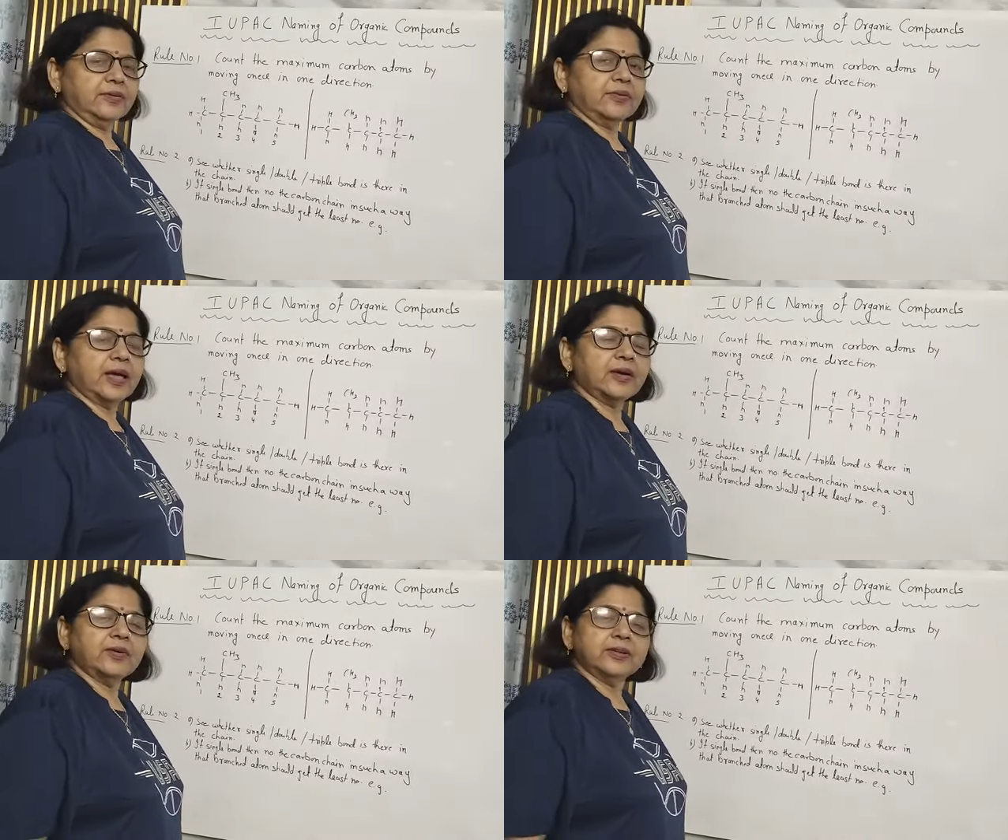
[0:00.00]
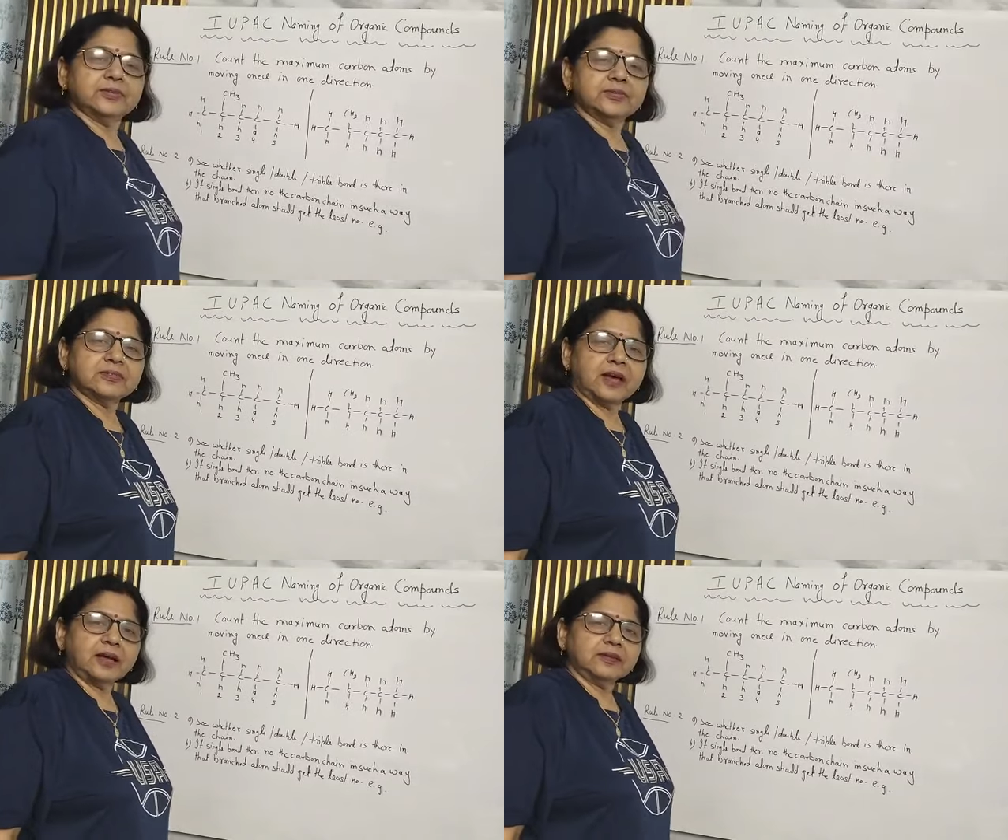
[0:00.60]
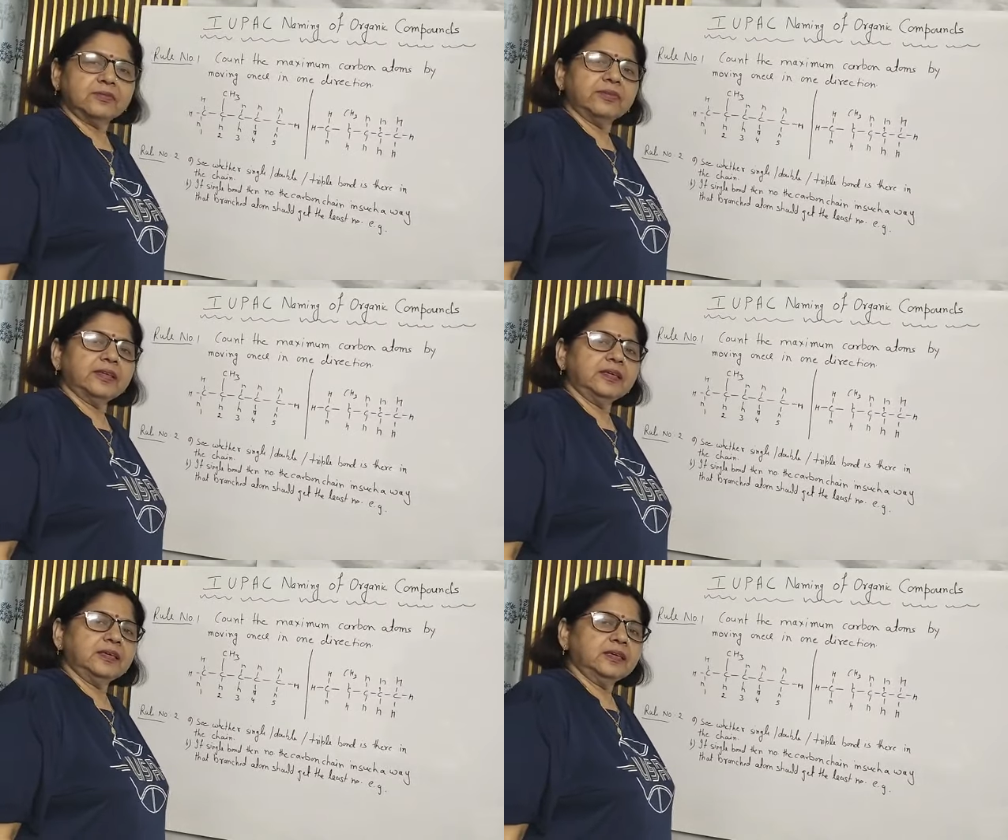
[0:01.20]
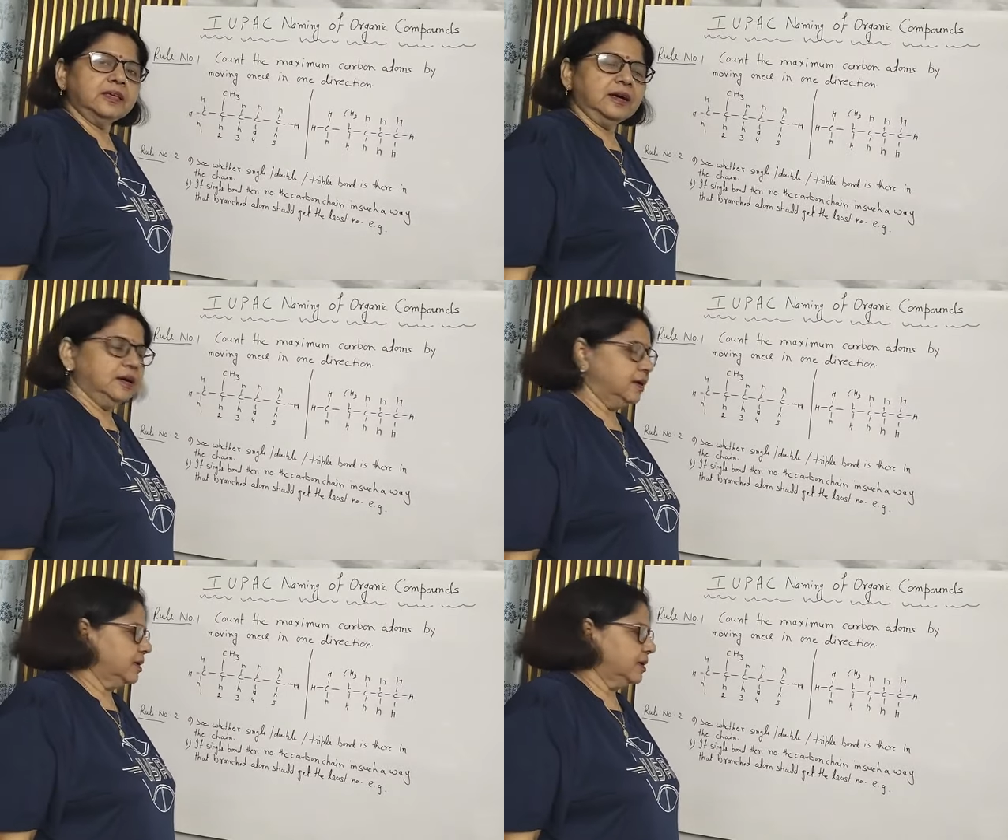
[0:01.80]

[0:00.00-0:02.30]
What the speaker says: we are going to start a very